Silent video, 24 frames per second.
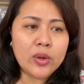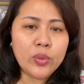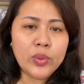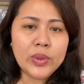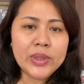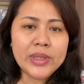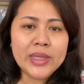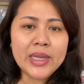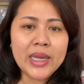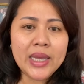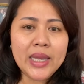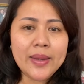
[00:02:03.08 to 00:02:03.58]

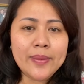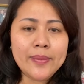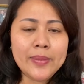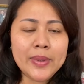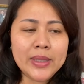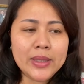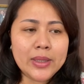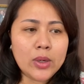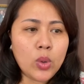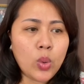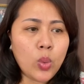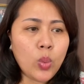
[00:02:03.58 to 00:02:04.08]
with
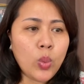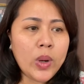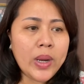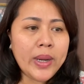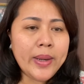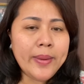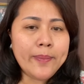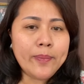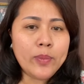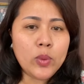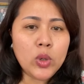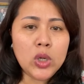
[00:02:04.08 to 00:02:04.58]
diameter
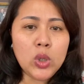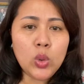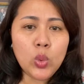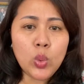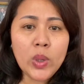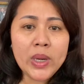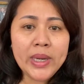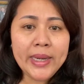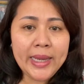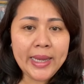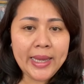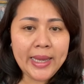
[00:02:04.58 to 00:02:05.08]

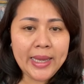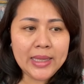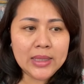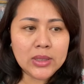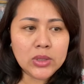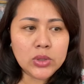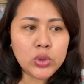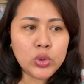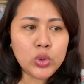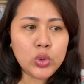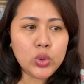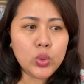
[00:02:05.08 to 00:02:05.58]
1.18
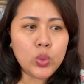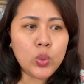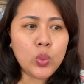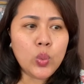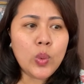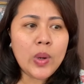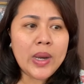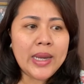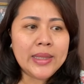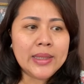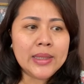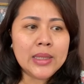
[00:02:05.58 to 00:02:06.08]
to
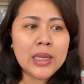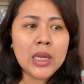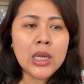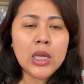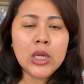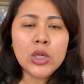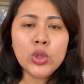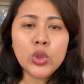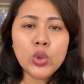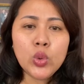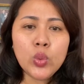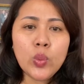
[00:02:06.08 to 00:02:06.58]

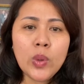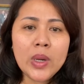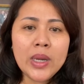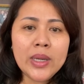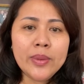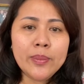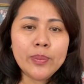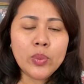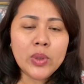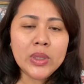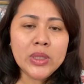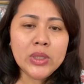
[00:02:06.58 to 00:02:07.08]

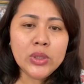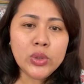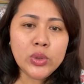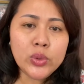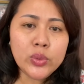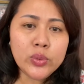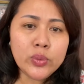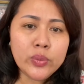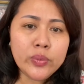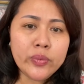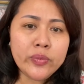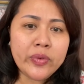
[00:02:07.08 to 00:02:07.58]

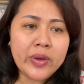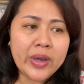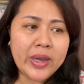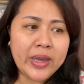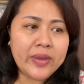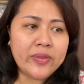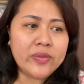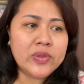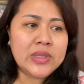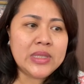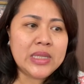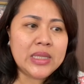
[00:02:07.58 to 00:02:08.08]
1.25
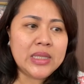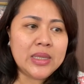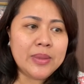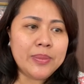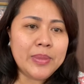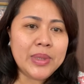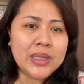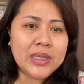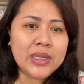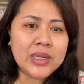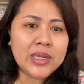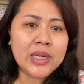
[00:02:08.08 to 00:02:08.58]

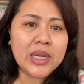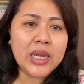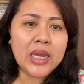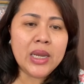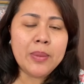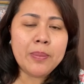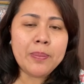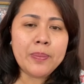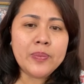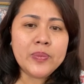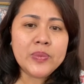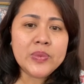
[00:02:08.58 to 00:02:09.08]
cm
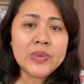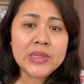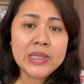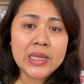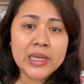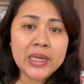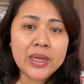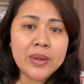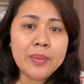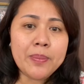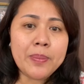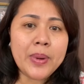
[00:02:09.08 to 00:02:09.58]
in
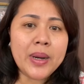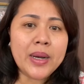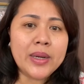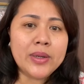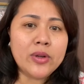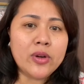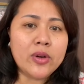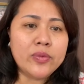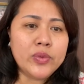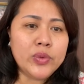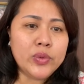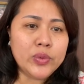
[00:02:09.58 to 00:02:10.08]
second
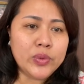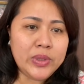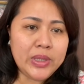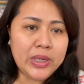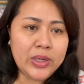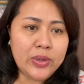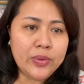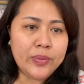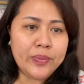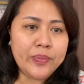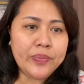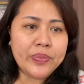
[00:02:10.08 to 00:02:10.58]
part of
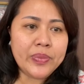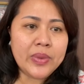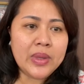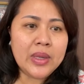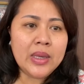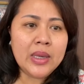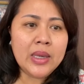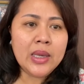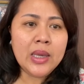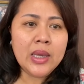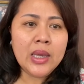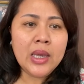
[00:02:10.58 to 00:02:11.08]
duodenum.
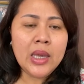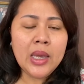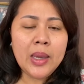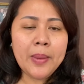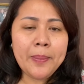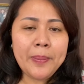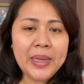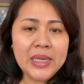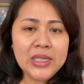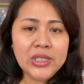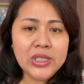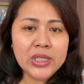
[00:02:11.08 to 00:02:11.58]

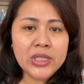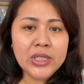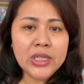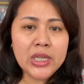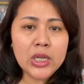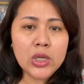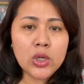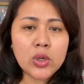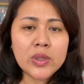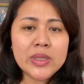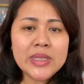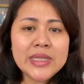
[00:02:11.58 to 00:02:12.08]
Patient
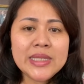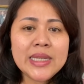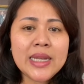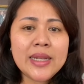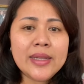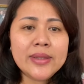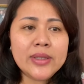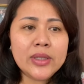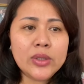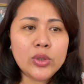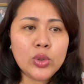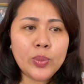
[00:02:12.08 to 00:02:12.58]
then
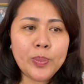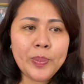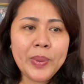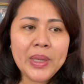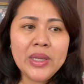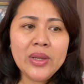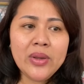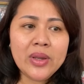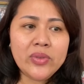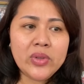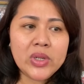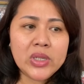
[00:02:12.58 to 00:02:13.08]
consulted to
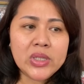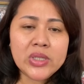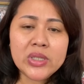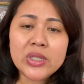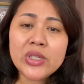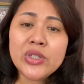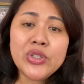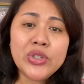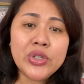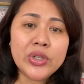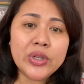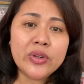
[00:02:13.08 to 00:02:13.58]
pediatric
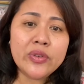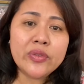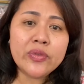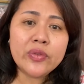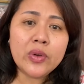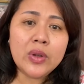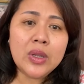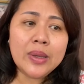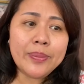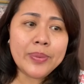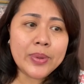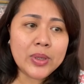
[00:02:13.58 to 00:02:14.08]
surgeon
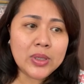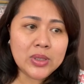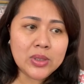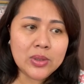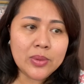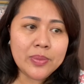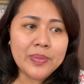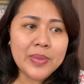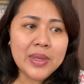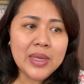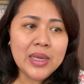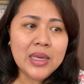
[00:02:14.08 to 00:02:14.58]
for
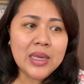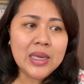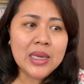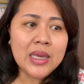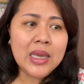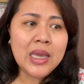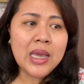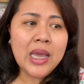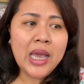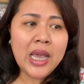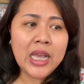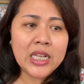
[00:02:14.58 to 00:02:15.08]
laparotomy,
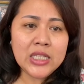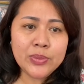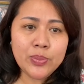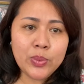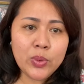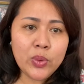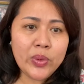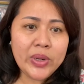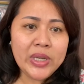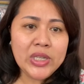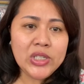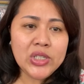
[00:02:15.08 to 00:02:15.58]

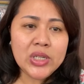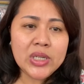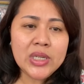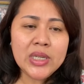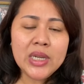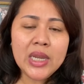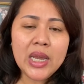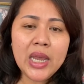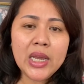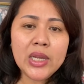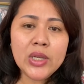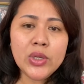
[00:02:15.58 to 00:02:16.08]

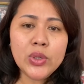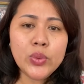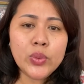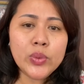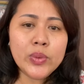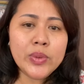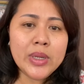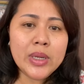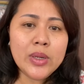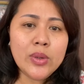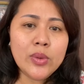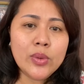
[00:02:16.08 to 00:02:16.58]
exploration, and
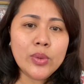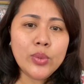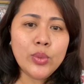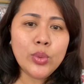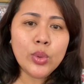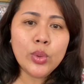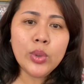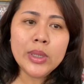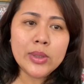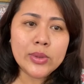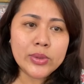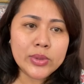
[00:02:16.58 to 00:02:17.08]

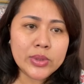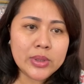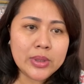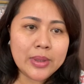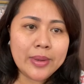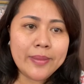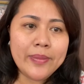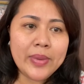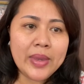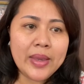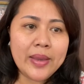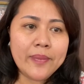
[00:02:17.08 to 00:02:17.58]

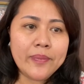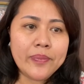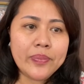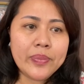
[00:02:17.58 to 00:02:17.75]
duodenostomy.